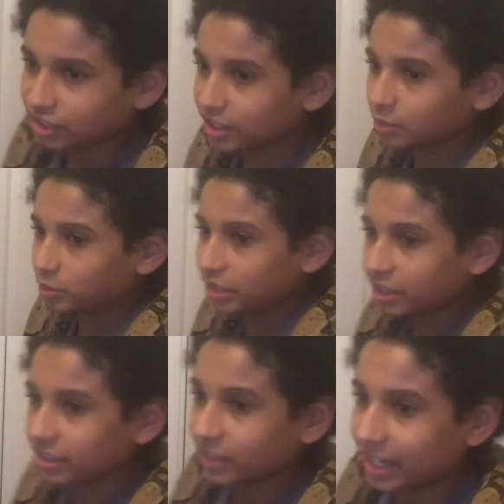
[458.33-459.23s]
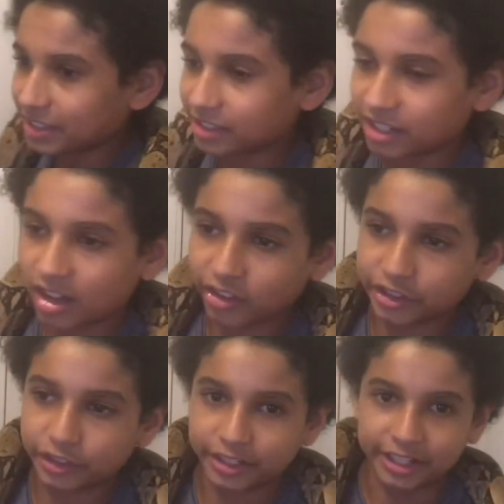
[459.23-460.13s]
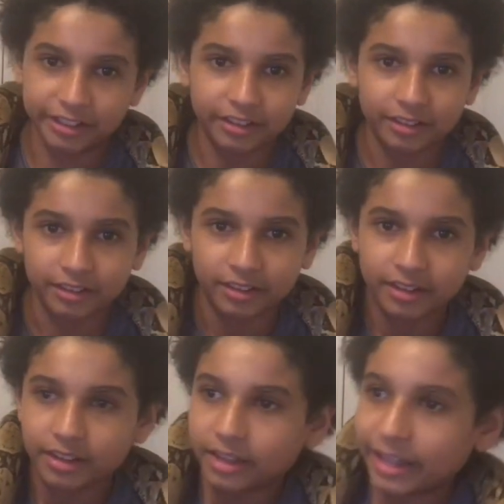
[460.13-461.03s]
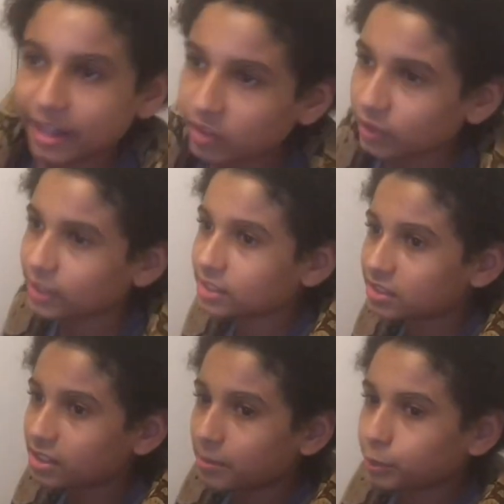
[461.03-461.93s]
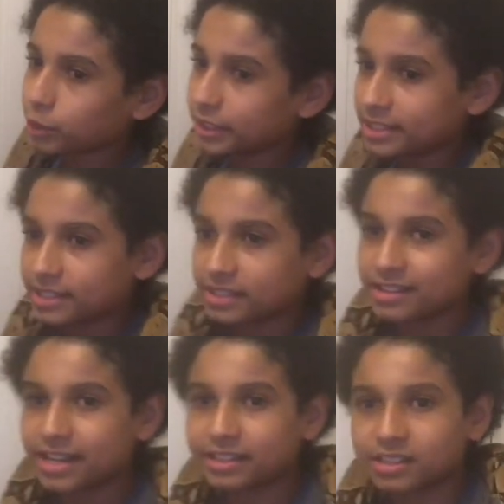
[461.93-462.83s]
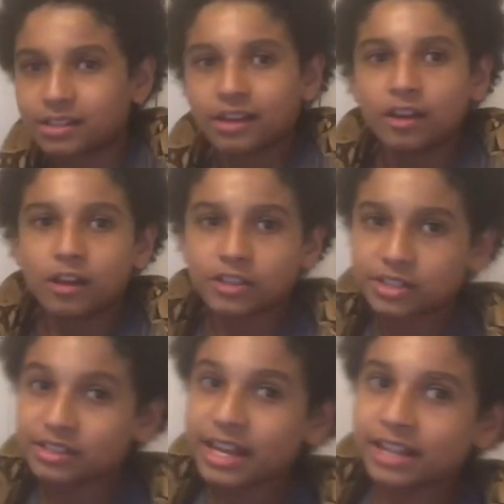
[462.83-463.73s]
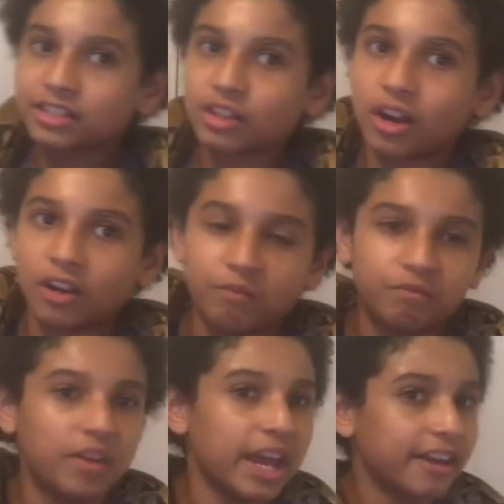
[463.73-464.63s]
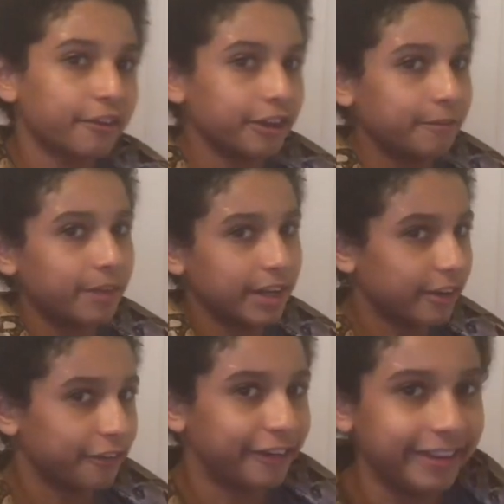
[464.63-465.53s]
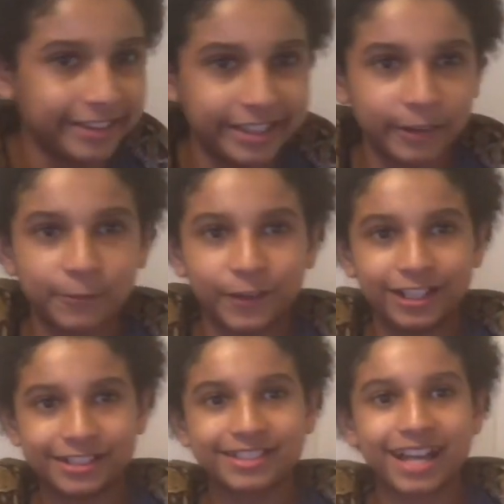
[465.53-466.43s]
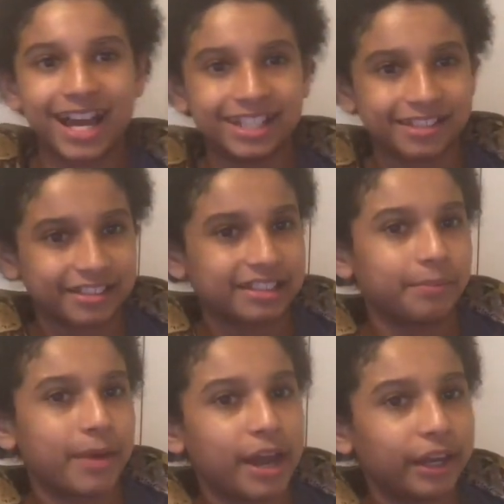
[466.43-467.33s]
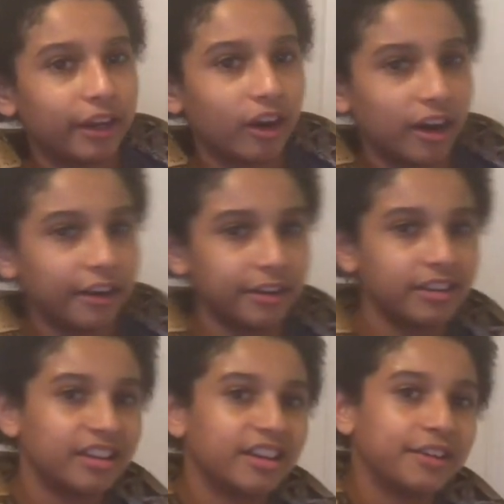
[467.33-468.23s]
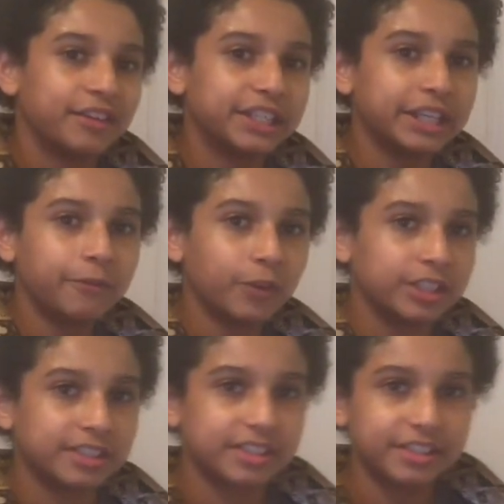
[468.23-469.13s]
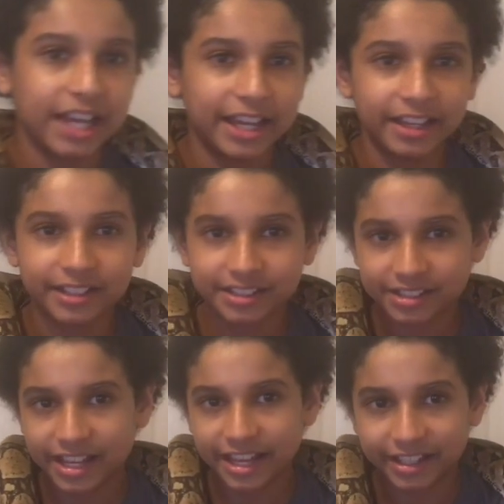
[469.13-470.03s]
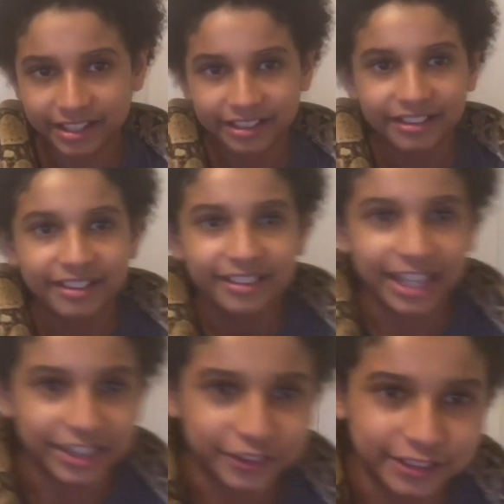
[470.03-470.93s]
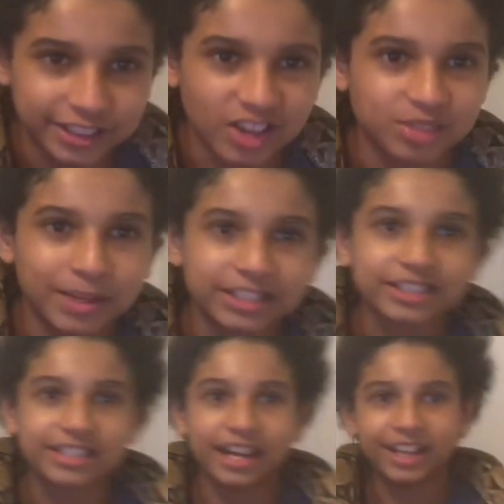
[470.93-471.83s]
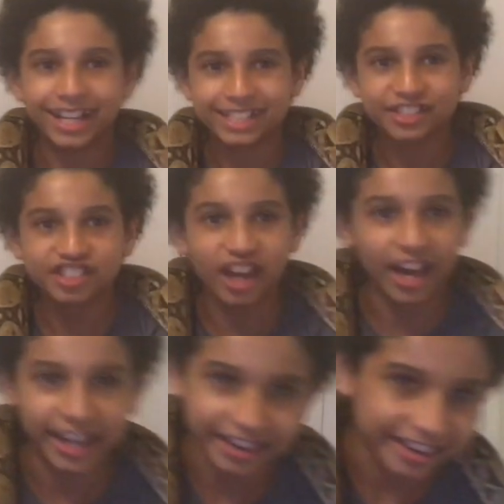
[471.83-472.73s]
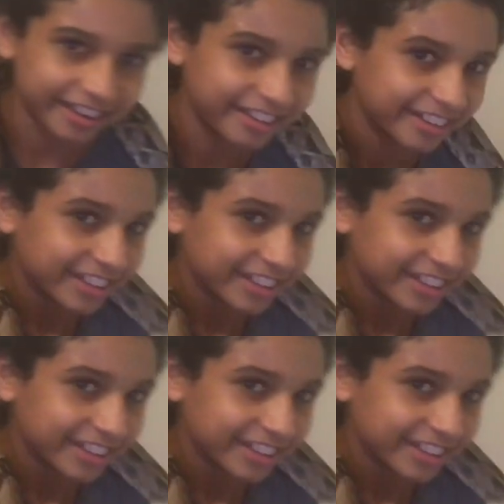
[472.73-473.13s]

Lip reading: she really likes the color green. And there is some green snakes. Snakes are very, very different sizes depending on the different snake that there is. I was about to say like snake.